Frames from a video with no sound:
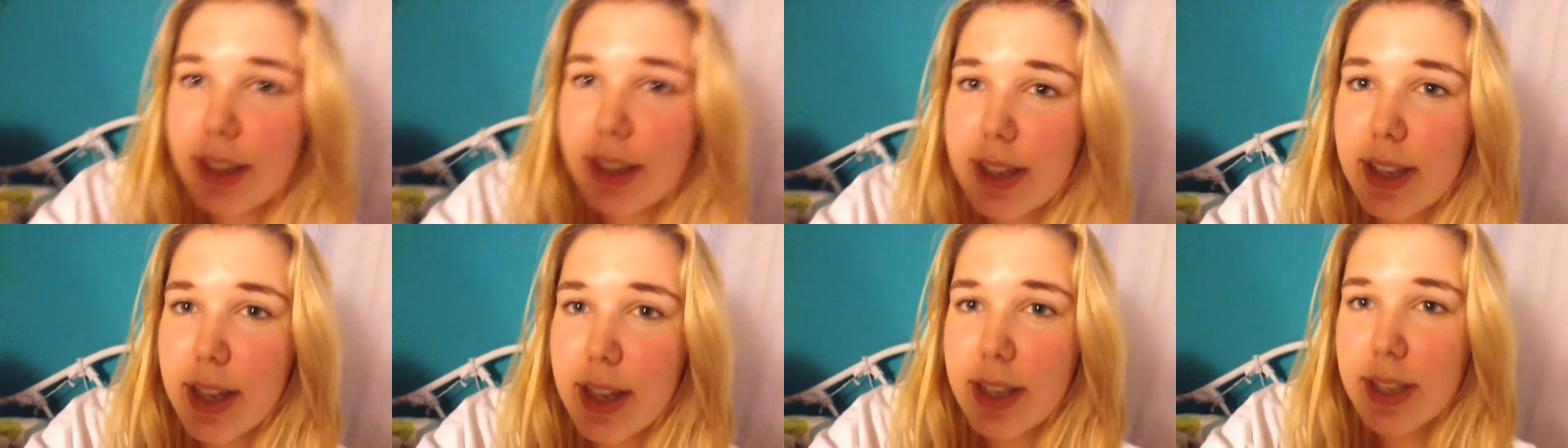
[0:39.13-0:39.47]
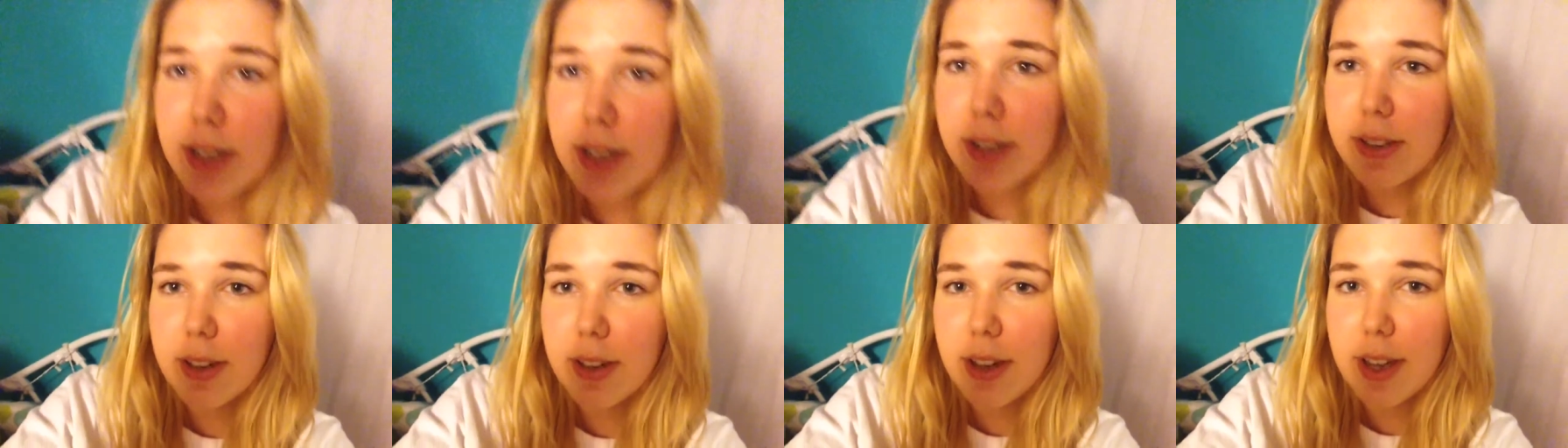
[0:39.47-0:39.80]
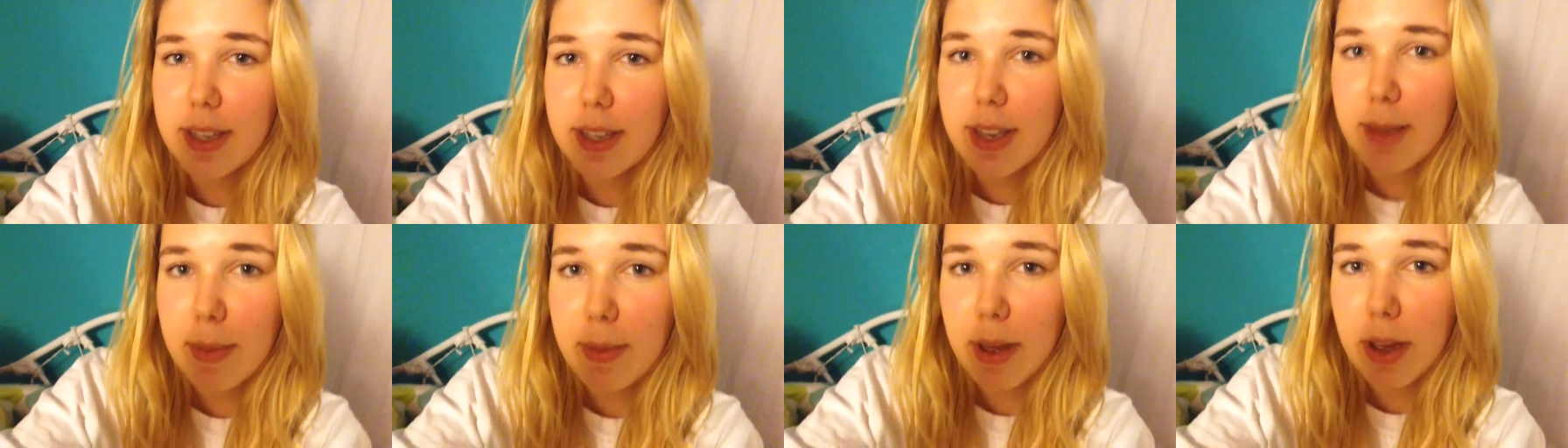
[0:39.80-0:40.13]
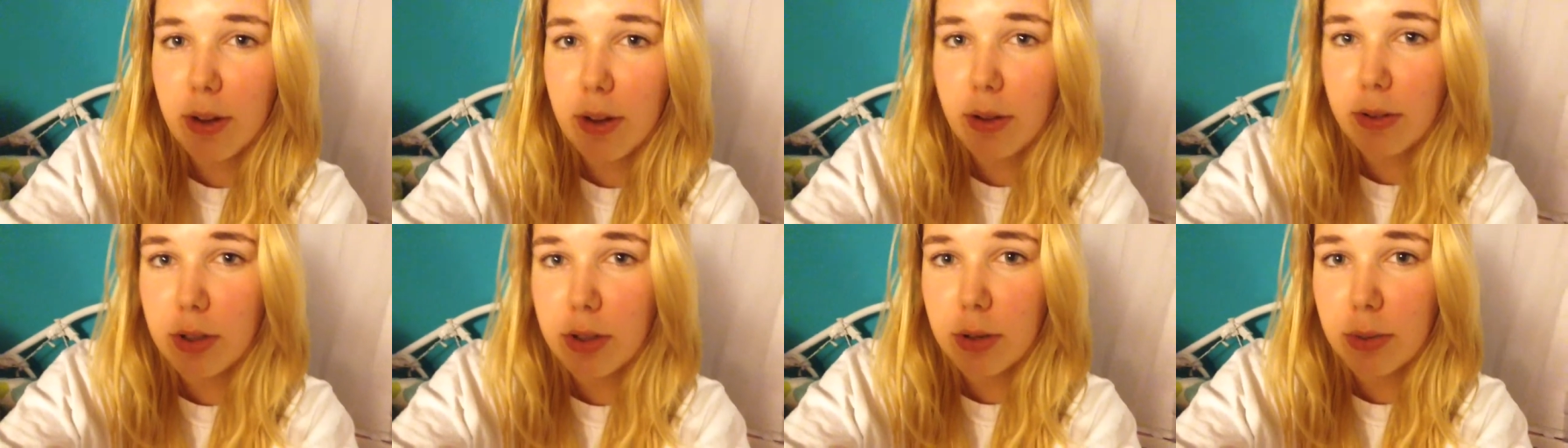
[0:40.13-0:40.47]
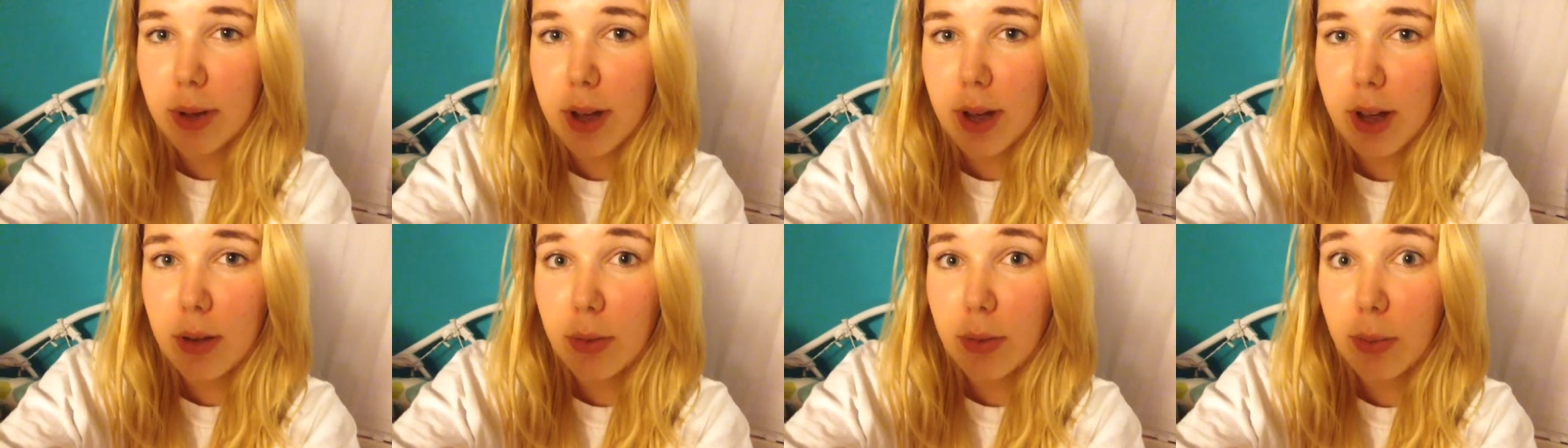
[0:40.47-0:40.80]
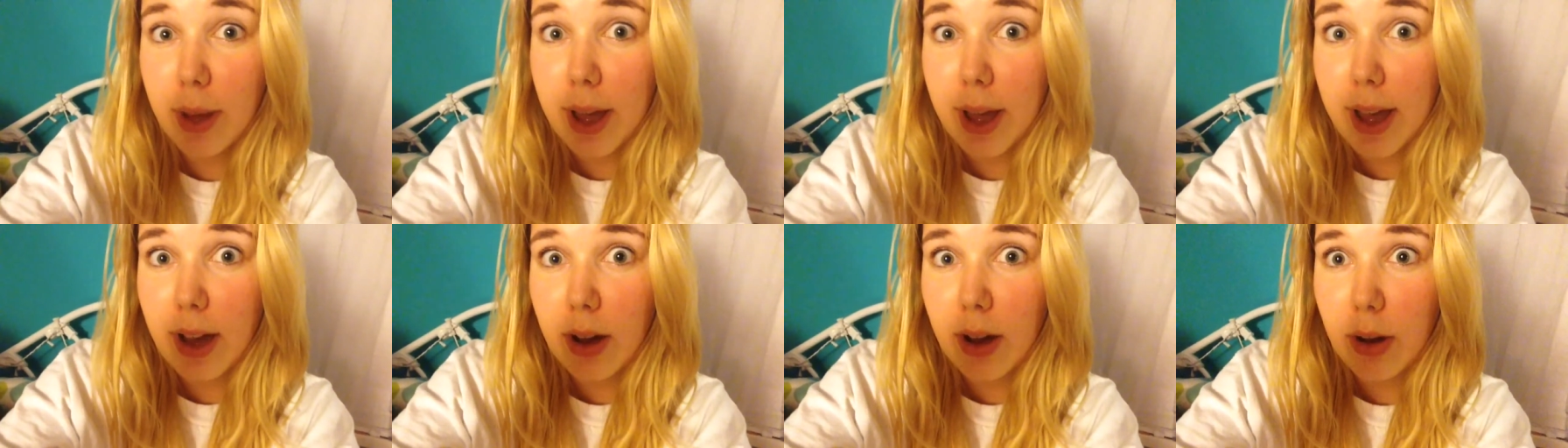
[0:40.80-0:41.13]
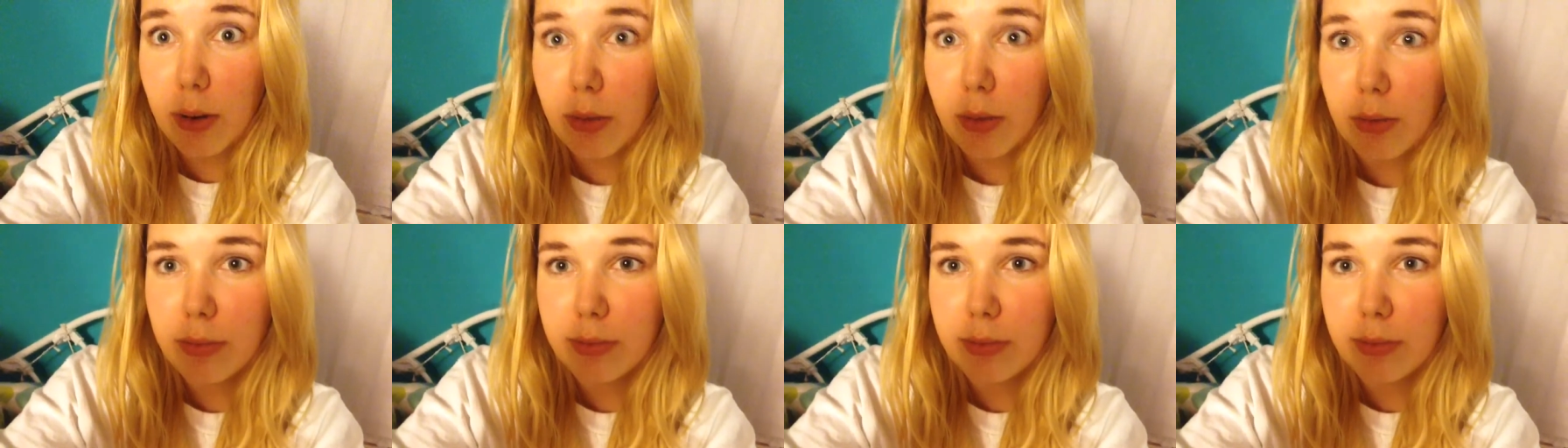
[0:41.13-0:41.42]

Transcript: Did I tell you guys I'm at O2L? Wow.